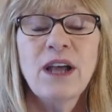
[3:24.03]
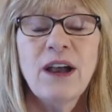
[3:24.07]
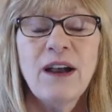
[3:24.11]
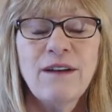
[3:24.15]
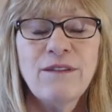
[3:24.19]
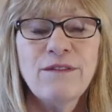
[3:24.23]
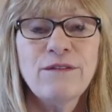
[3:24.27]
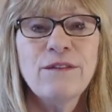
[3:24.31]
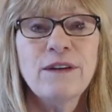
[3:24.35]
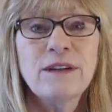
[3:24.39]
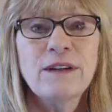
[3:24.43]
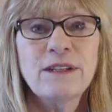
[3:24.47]

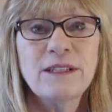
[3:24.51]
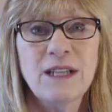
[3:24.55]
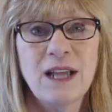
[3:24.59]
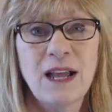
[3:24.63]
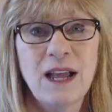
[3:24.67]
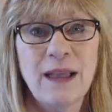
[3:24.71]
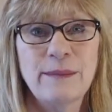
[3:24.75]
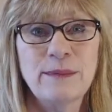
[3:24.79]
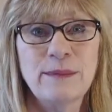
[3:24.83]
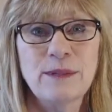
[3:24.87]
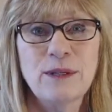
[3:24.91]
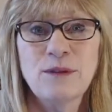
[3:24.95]
tough
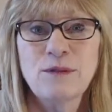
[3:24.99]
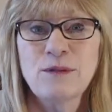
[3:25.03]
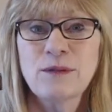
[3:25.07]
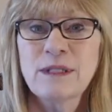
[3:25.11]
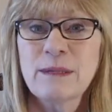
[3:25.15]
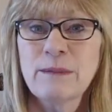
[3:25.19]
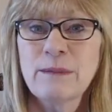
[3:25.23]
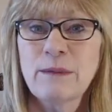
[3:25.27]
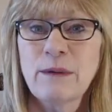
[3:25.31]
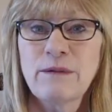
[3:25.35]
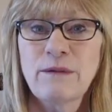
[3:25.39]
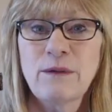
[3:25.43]
times. I know
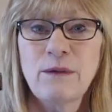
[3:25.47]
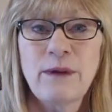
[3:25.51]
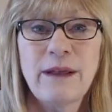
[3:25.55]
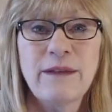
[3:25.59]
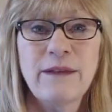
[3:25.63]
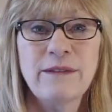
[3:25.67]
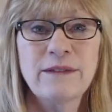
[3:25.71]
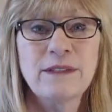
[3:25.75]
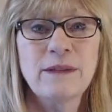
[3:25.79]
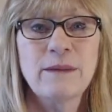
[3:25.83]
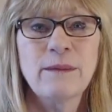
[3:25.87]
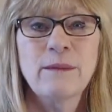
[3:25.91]
some of you
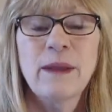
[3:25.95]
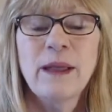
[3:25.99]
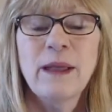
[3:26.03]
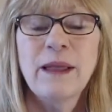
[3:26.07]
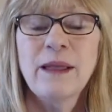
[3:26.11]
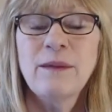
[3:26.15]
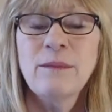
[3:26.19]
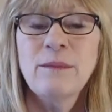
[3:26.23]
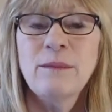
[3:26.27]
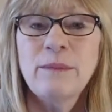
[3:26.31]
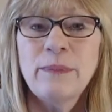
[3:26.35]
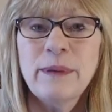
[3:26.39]
have some
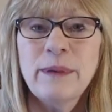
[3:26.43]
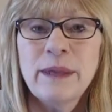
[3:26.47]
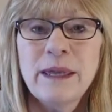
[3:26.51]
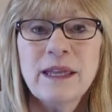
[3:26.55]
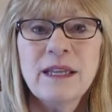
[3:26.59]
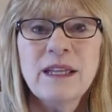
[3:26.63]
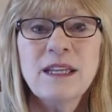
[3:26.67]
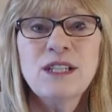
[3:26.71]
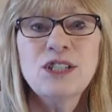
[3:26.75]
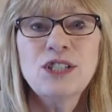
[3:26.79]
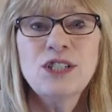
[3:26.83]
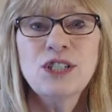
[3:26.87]

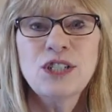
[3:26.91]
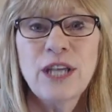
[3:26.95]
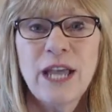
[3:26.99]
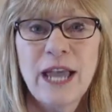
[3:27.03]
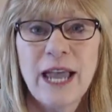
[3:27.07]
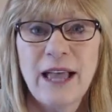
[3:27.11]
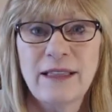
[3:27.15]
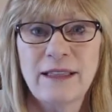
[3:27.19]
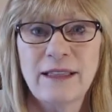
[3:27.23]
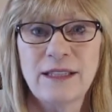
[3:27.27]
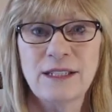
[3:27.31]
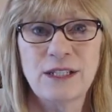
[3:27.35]
big
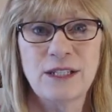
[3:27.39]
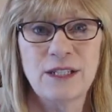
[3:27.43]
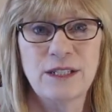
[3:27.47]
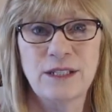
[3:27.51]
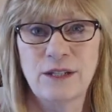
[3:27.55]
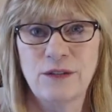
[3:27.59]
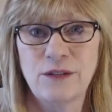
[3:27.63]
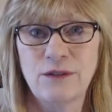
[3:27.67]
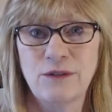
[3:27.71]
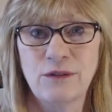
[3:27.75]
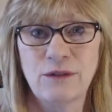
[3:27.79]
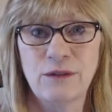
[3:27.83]

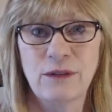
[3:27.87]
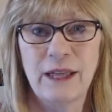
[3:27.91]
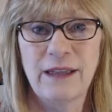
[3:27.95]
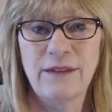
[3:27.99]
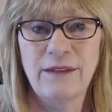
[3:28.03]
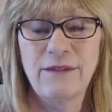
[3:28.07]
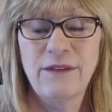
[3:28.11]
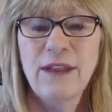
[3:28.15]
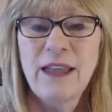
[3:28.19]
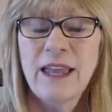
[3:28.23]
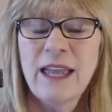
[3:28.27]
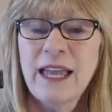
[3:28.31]
challenges in your
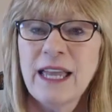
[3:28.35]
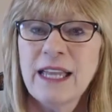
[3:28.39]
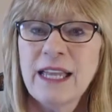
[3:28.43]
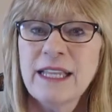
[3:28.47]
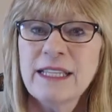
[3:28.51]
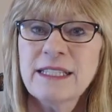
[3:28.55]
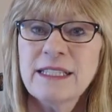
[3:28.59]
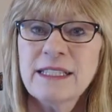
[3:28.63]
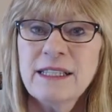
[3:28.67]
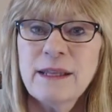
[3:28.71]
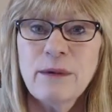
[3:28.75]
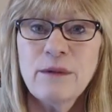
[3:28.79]
life.
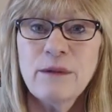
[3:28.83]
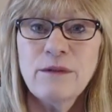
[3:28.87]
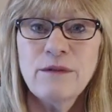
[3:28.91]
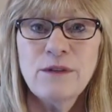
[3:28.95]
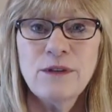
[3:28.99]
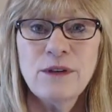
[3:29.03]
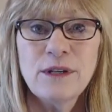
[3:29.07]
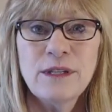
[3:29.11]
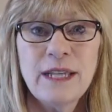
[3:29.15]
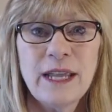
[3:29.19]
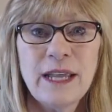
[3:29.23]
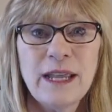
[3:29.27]
And some of
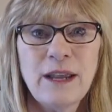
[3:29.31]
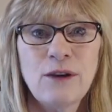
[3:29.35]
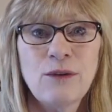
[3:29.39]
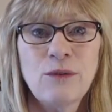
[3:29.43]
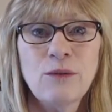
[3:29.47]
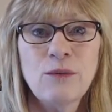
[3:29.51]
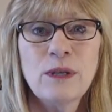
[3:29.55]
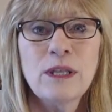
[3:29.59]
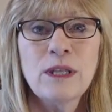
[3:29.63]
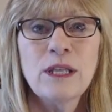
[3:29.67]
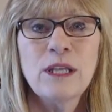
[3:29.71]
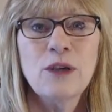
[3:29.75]
you today are
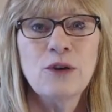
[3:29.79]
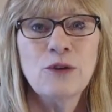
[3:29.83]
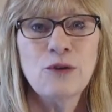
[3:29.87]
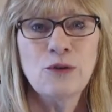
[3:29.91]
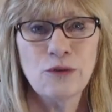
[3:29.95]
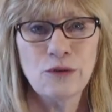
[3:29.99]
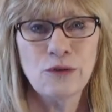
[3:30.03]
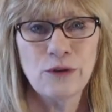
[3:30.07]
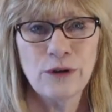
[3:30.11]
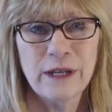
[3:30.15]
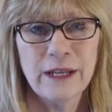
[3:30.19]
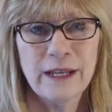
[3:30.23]
really
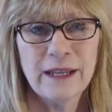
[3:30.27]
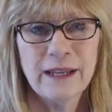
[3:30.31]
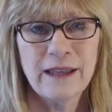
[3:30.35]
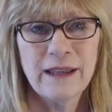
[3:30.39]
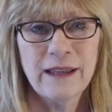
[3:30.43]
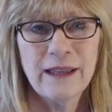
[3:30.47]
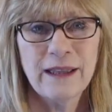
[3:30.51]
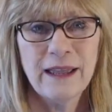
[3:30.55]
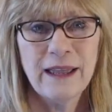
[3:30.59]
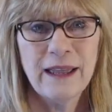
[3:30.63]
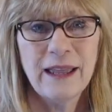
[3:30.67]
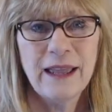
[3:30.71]
hurting.
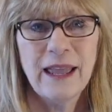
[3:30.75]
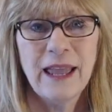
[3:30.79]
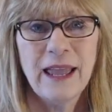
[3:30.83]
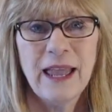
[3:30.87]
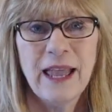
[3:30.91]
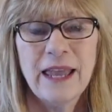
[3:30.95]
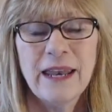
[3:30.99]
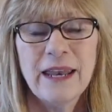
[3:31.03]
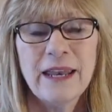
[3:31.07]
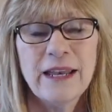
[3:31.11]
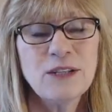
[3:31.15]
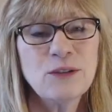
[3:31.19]

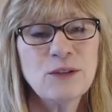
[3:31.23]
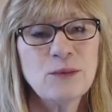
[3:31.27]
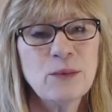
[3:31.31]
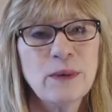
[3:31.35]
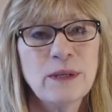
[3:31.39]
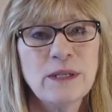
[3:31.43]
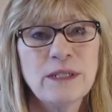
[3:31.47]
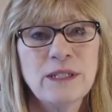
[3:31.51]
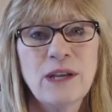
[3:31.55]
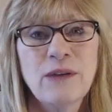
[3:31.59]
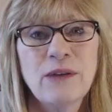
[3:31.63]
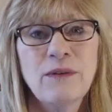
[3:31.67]
And I just
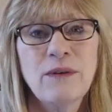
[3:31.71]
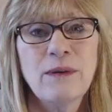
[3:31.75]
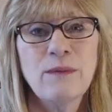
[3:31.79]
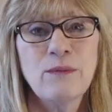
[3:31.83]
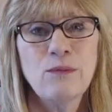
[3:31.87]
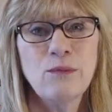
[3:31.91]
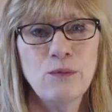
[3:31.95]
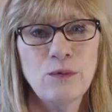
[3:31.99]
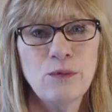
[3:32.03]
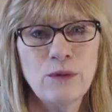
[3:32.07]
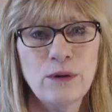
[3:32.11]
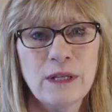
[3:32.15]
want to tell you
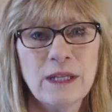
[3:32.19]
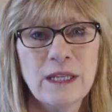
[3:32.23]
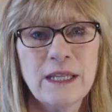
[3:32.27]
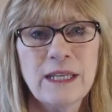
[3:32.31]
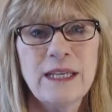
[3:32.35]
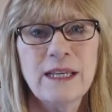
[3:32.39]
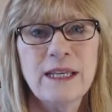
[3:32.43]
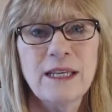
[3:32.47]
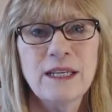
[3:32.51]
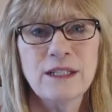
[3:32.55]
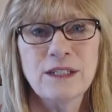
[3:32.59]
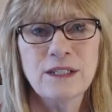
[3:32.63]
I'm
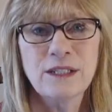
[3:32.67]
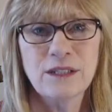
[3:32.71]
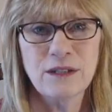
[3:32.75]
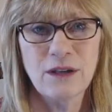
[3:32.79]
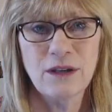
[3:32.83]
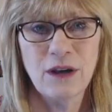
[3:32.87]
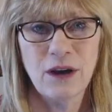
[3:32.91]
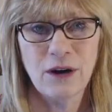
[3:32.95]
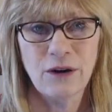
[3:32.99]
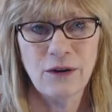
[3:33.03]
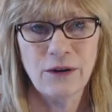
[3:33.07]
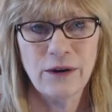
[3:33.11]
really
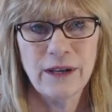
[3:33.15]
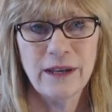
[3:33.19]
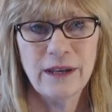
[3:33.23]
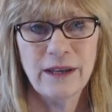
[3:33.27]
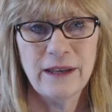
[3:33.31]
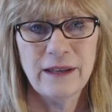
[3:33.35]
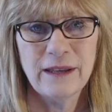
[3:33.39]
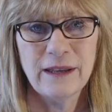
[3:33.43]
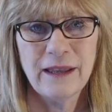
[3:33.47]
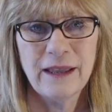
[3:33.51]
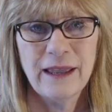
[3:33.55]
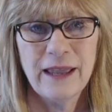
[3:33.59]
sorry.
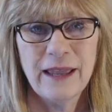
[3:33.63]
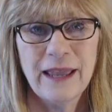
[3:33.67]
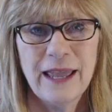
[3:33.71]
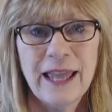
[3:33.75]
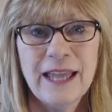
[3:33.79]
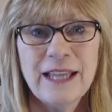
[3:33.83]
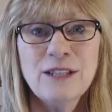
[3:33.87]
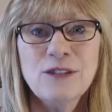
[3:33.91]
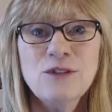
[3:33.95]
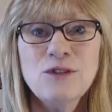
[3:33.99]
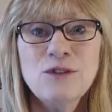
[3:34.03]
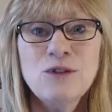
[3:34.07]

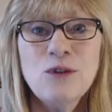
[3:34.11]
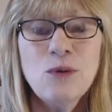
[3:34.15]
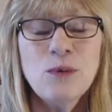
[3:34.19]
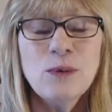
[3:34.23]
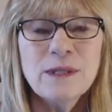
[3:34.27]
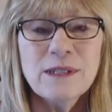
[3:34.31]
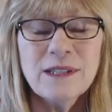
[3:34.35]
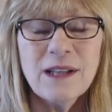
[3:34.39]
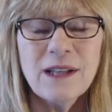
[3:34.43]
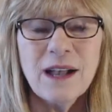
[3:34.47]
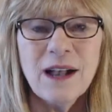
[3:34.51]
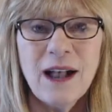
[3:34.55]
And so
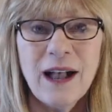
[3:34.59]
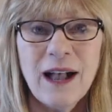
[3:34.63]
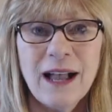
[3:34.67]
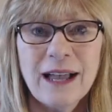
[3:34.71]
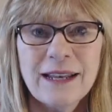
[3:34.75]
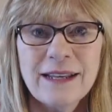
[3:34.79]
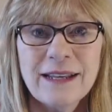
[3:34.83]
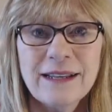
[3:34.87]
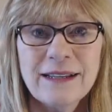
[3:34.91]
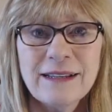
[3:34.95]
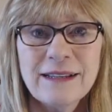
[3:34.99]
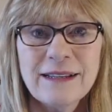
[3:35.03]
is
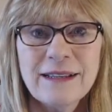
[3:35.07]
God.